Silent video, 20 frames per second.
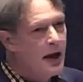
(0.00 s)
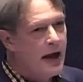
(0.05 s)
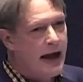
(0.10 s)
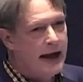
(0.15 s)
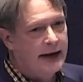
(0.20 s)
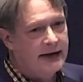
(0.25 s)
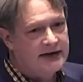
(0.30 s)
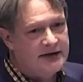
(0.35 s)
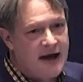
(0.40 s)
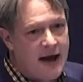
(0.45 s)

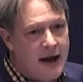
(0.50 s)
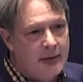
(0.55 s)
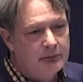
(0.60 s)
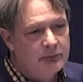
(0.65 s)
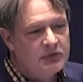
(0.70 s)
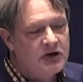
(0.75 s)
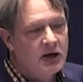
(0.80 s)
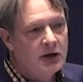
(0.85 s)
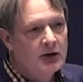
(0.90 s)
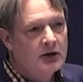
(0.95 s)
an
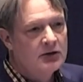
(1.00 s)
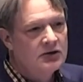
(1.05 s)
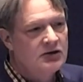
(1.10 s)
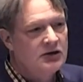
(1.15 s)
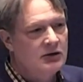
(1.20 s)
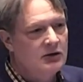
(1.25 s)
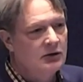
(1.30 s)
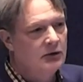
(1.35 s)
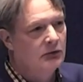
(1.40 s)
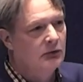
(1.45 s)
attempt
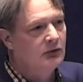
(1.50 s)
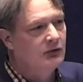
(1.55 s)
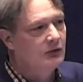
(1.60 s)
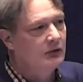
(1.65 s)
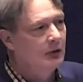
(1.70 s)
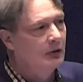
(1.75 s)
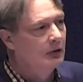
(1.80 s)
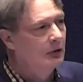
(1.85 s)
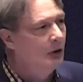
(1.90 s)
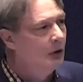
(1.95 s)
to use
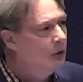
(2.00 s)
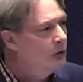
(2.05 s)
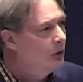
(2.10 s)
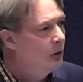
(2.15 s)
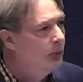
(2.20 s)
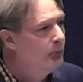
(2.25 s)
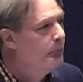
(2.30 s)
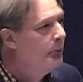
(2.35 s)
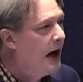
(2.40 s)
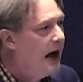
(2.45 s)

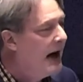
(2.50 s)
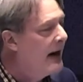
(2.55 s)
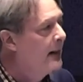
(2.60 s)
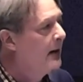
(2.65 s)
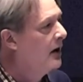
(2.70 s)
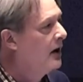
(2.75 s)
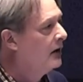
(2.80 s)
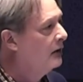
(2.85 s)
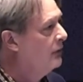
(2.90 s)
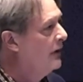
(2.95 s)
local
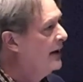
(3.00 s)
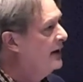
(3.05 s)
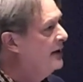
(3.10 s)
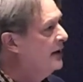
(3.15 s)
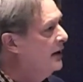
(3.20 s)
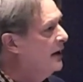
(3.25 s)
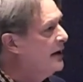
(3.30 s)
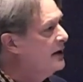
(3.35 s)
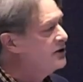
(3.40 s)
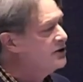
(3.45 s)
bylaw
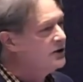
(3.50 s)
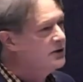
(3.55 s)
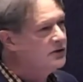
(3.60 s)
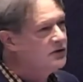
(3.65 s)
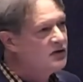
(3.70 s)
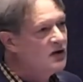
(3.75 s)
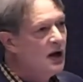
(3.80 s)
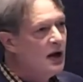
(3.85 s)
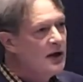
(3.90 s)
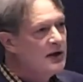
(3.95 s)

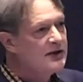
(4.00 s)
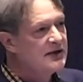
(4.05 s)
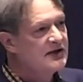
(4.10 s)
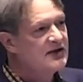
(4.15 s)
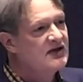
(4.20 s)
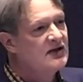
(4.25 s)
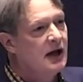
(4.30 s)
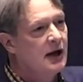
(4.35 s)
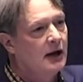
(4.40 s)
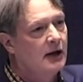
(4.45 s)
regulations to
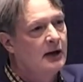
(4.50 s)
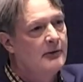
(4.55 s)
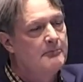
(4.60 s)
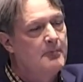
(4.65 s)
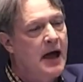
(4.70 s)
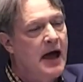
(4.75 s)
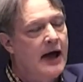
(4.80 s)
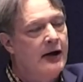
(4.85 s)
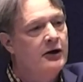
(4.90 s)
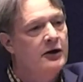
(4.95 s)
settle a
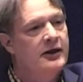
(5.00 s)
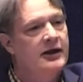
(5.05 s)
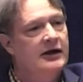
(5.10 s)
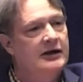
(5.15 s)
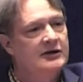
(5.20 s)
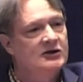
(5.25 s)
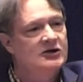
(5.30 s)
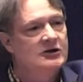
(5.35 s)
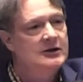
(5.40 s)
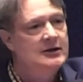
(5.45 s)
matter that
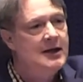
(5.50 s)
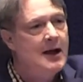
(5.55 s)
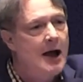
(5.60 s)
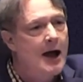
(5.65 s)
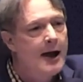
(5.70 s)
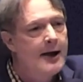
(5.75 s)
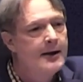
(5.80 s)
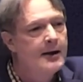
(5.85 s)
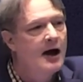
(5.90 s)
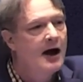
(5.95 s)
is
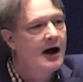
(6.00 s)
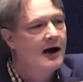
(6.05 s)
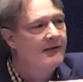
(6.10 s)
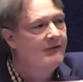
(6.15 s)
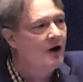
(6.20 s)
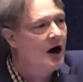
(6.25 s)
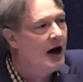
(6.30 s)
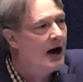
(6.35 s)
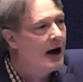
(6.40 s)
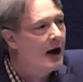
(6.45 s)
none
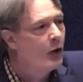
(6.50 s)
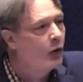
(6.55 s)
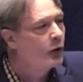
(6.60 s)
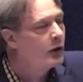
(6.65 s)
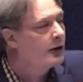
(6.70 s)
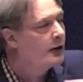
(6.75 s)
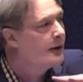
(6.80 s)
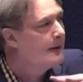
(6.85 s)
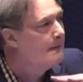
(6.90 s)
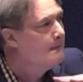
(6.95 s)
of
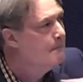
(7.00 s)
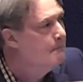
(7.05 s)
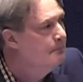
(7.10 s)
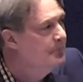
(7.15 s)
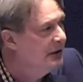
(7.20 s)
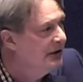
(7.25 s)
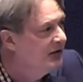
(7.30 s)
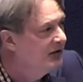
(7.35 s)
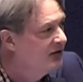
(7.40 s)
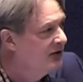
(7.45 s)
our
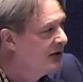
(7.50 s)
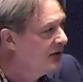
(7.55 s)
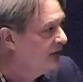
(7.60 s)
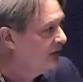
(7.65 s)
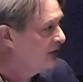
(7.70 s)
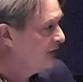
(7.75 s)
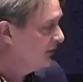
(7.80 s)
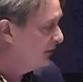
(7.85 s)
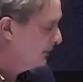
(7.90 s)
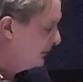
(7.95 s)

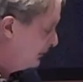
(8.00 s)
business.